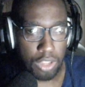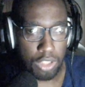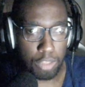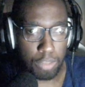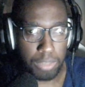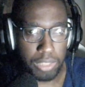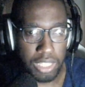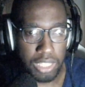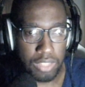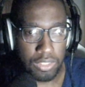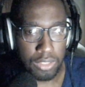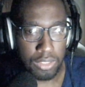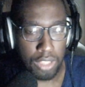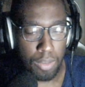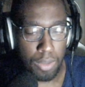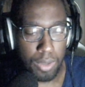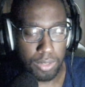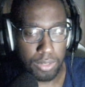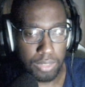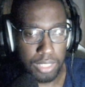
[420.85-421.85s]
players
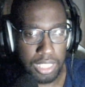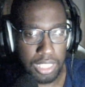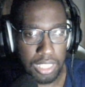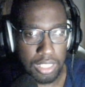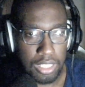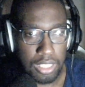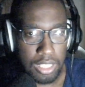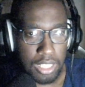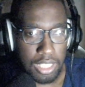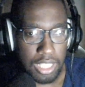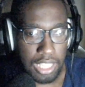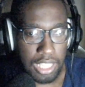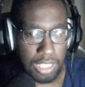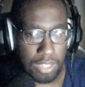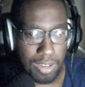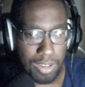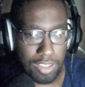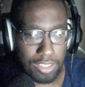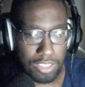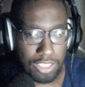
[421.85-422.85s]
along with Link, and
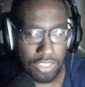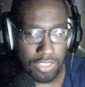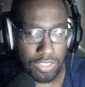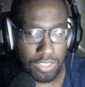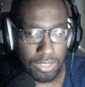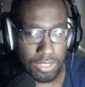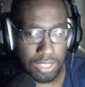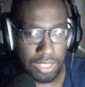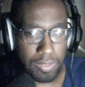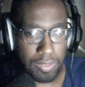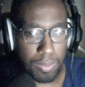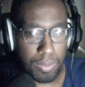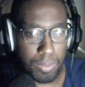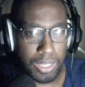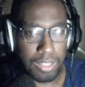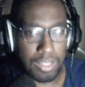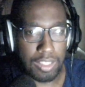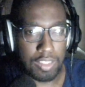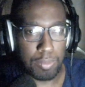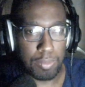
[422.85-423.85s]
congratulations to Link for
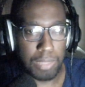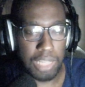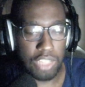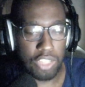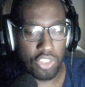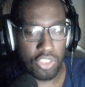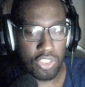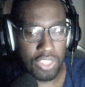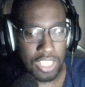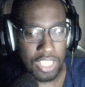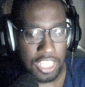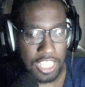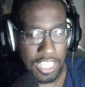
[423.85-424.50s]
winning this match.